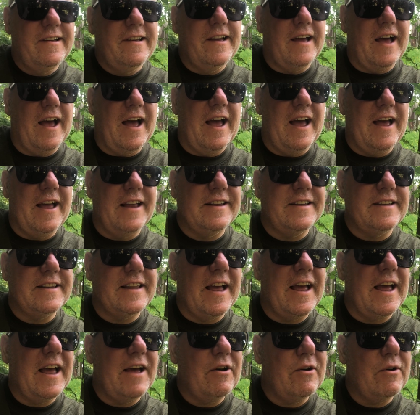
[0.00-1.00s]
And
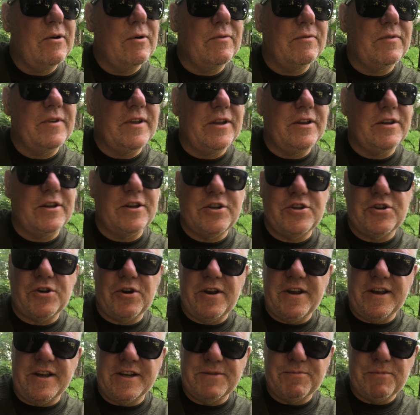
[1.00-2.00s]
uh, hopefully you'll
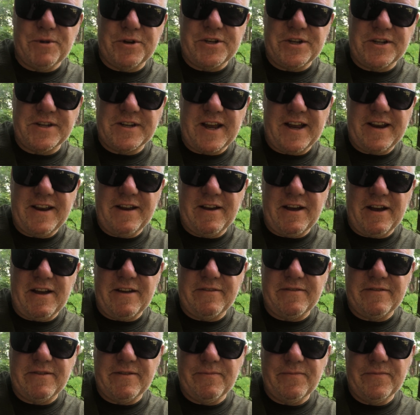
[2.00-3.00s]
enjoy it as much as I
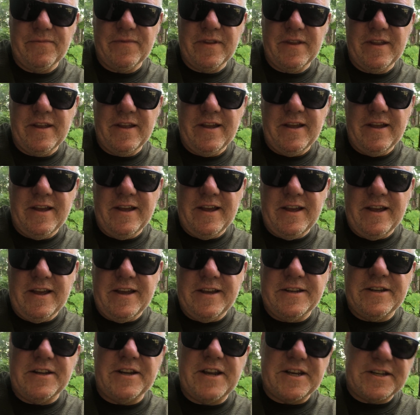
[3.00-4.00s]
have.
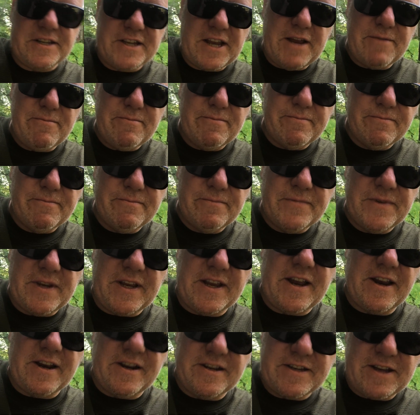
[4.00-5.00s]
Till next time, take
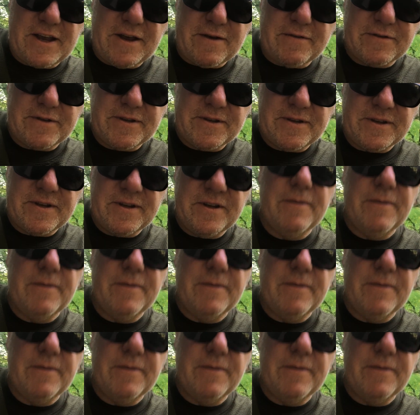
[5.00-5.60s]
care yourselves.